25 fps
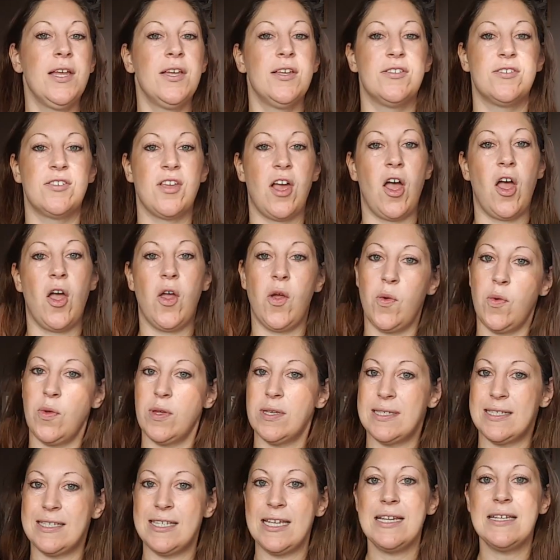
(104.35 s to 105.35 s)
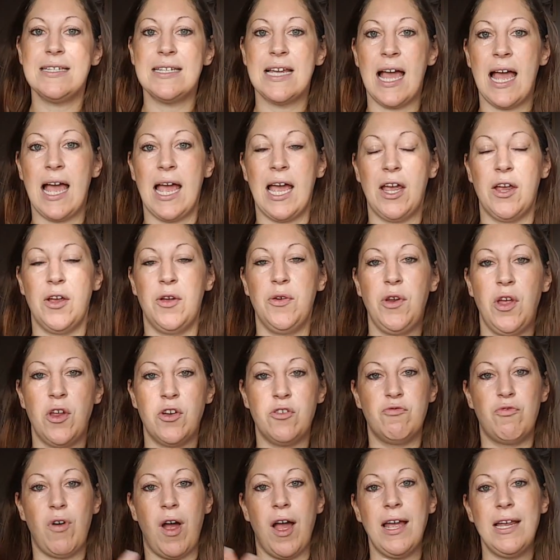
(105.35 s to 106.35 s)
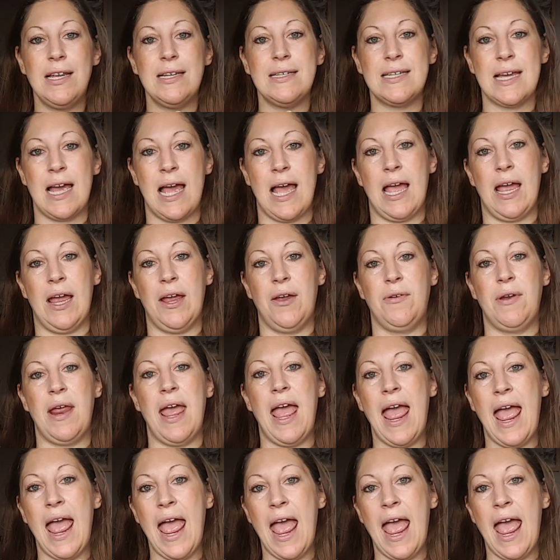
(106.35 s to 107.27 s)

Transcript: So sit down and write down